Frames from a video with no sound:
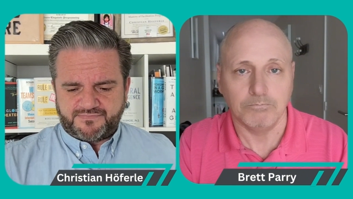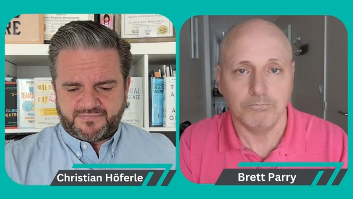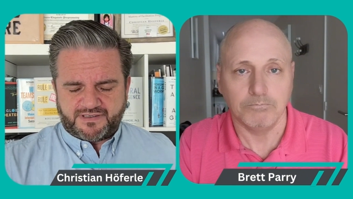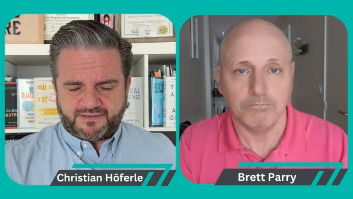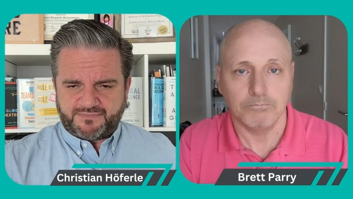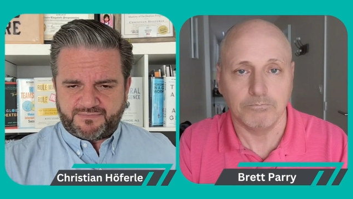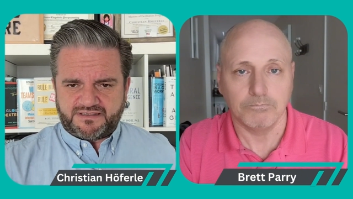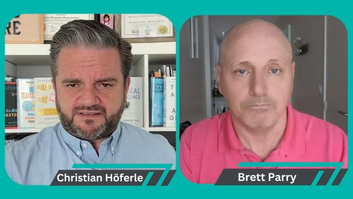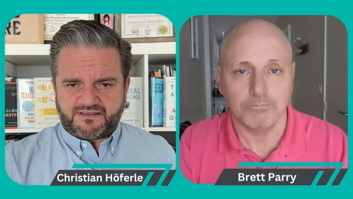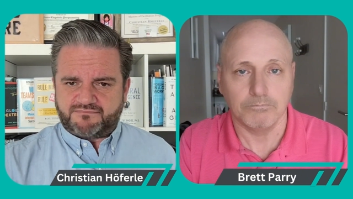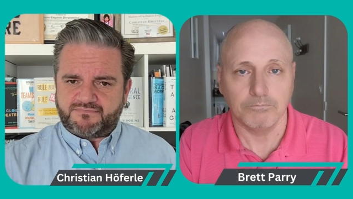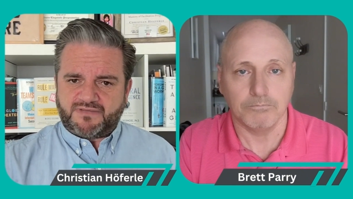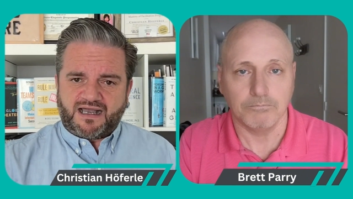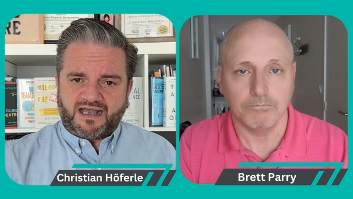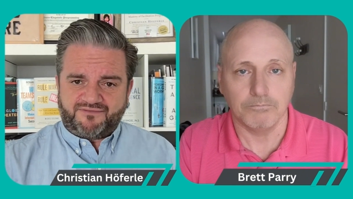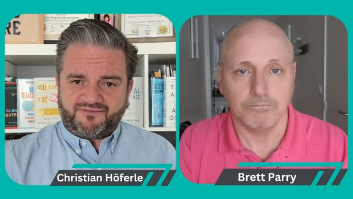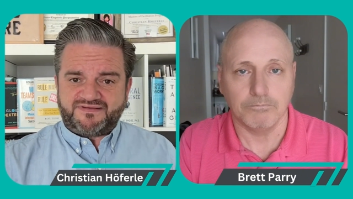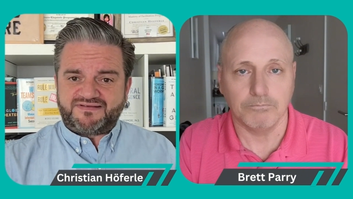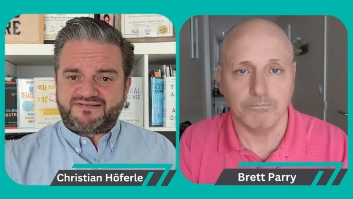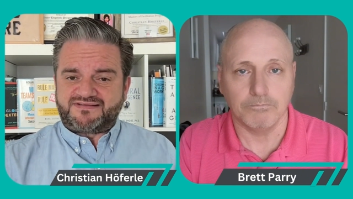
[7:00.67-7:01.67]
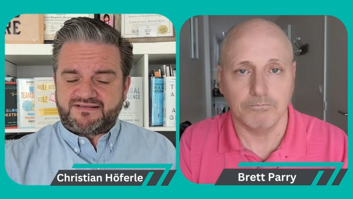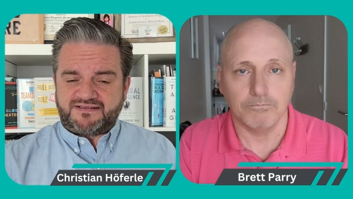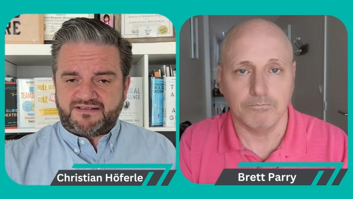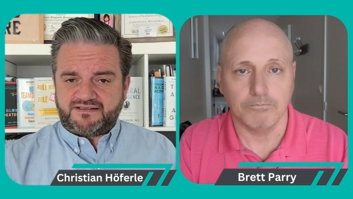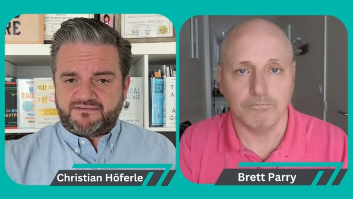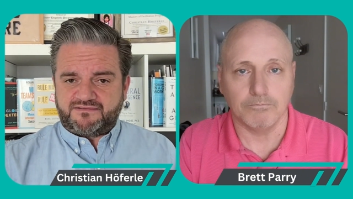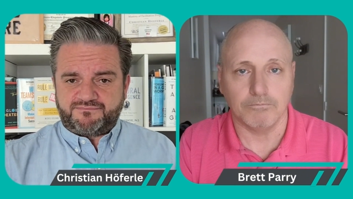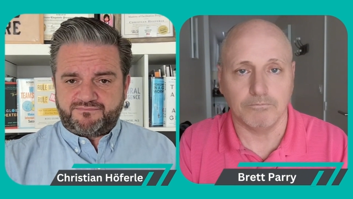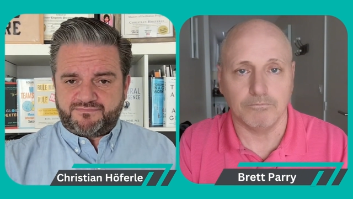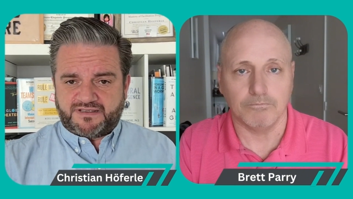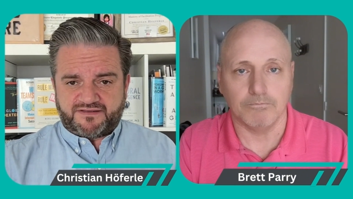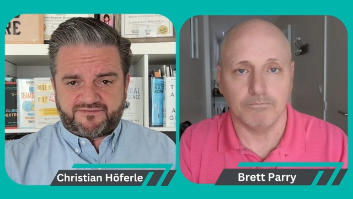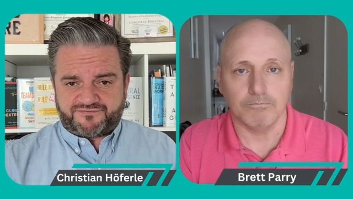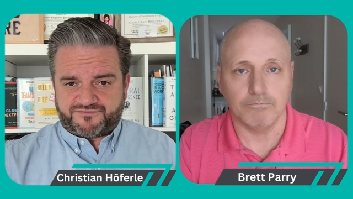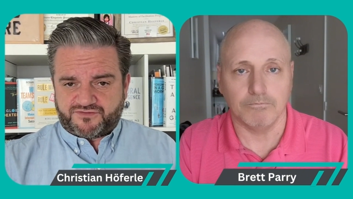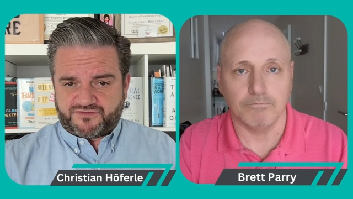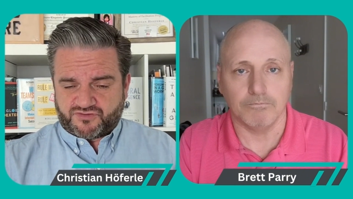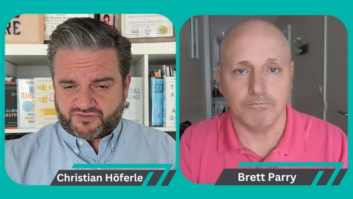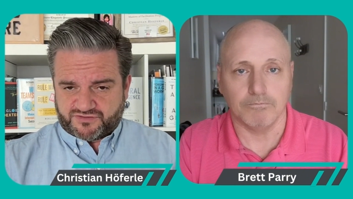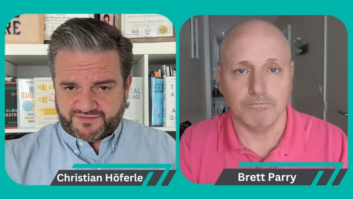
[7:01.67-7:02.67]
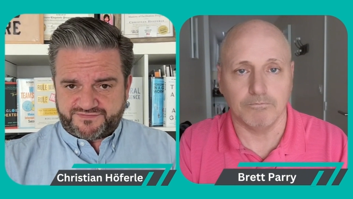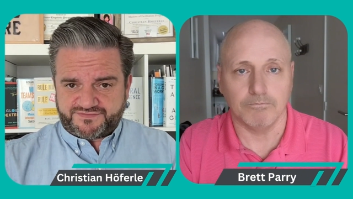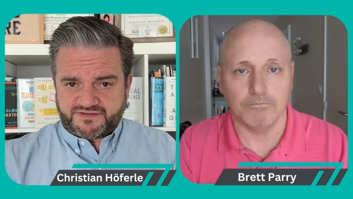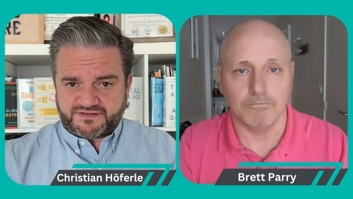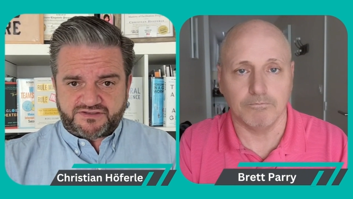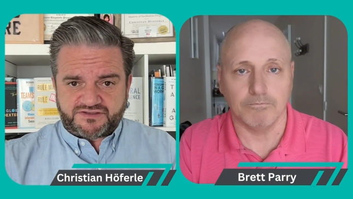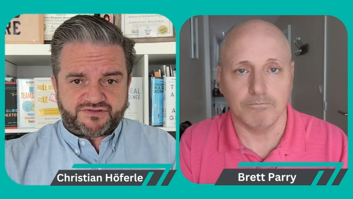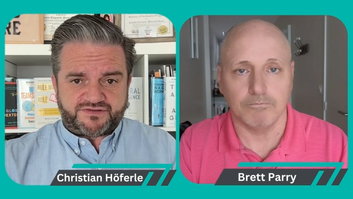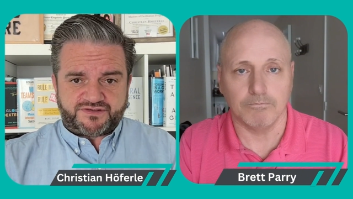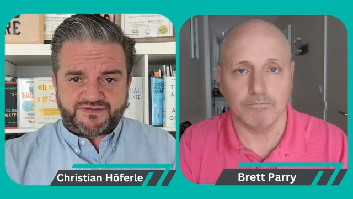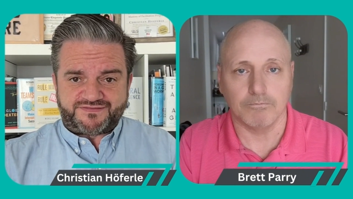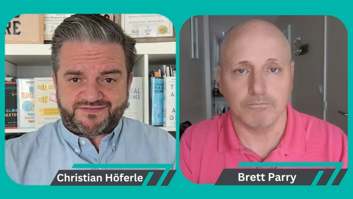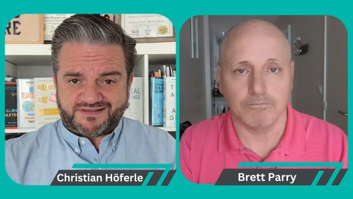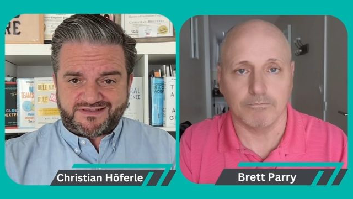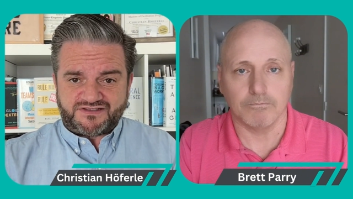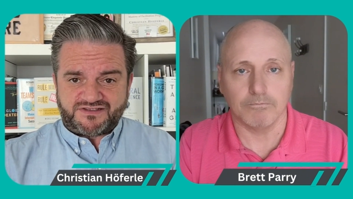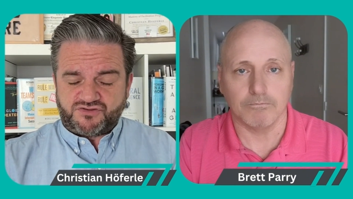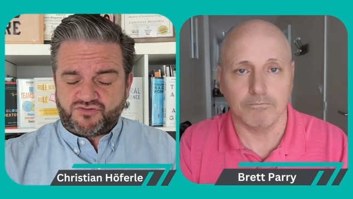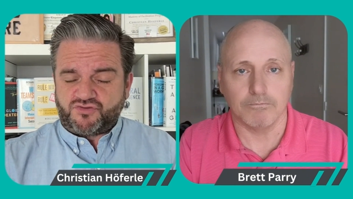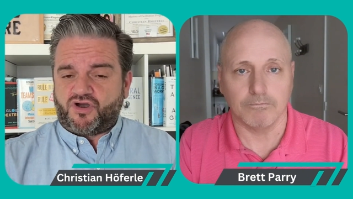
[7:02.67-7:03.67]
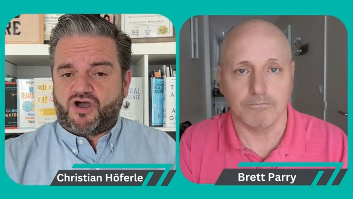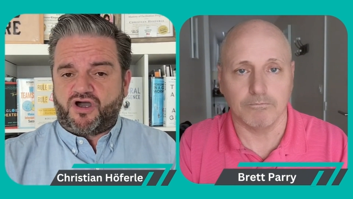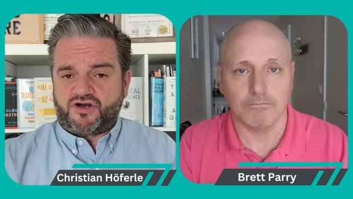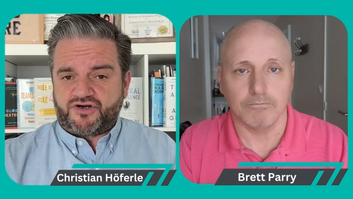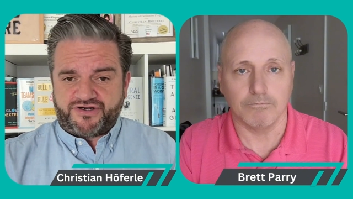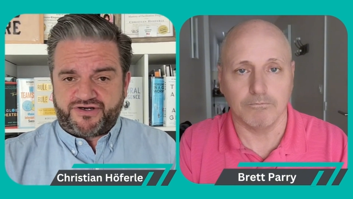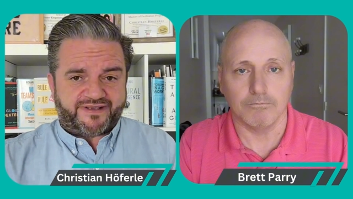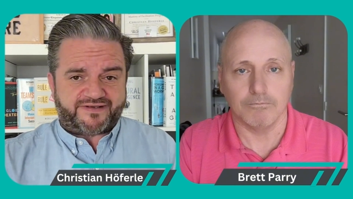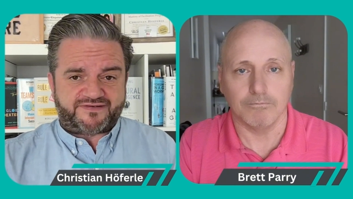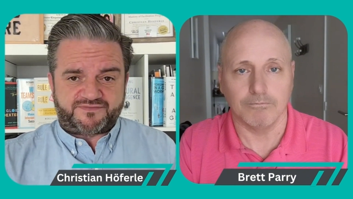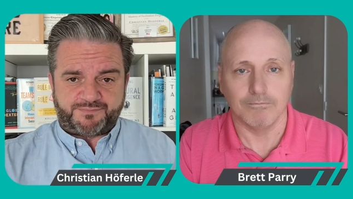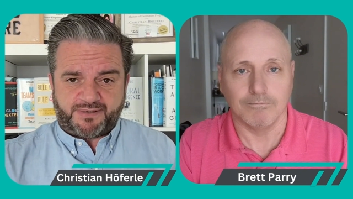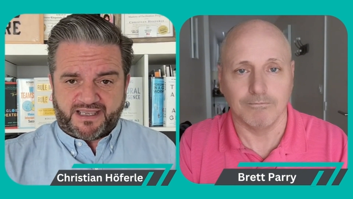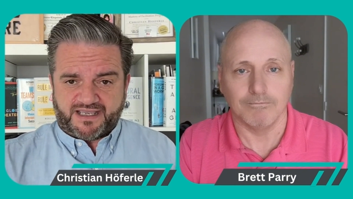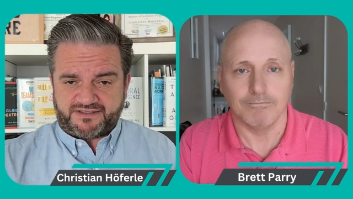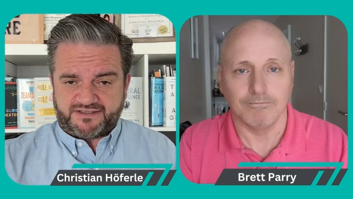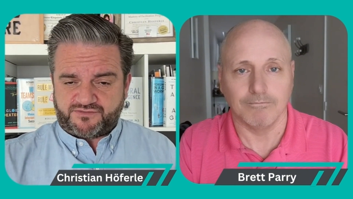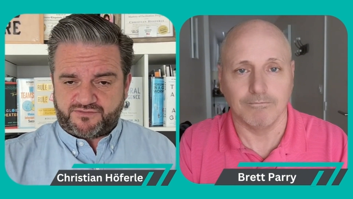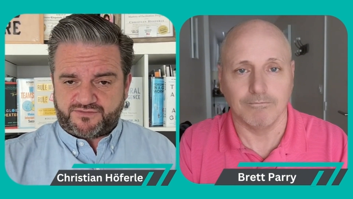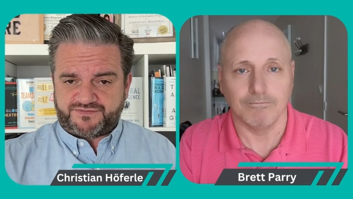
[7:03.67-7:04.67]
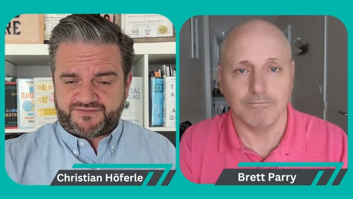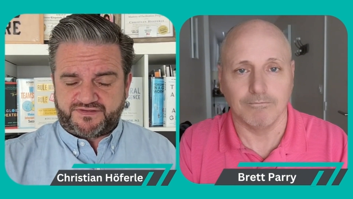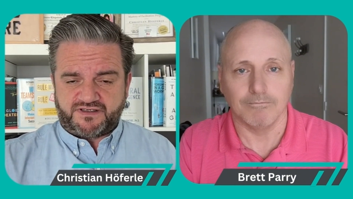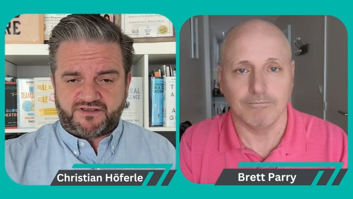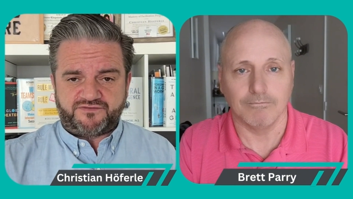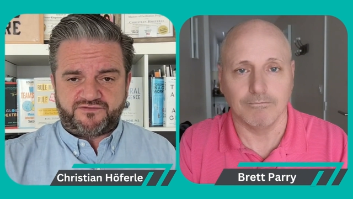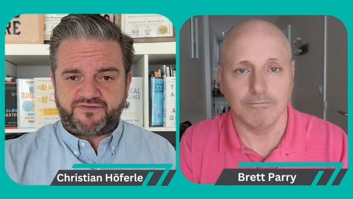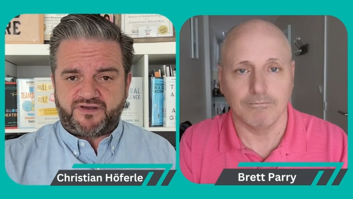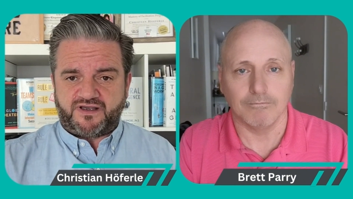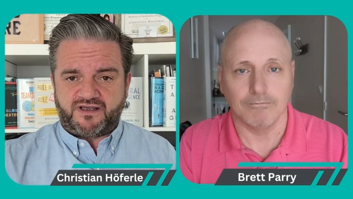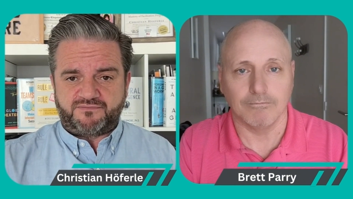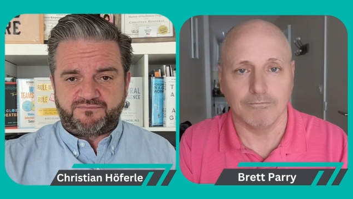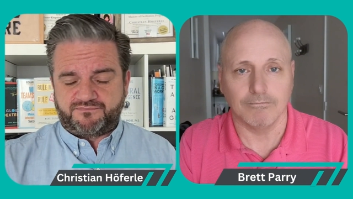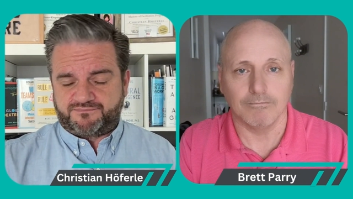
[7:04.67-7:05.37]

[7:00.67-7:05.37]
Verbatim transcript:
Speaker 1: I mean, obviously, if you're listening to this and you are an expat yourself,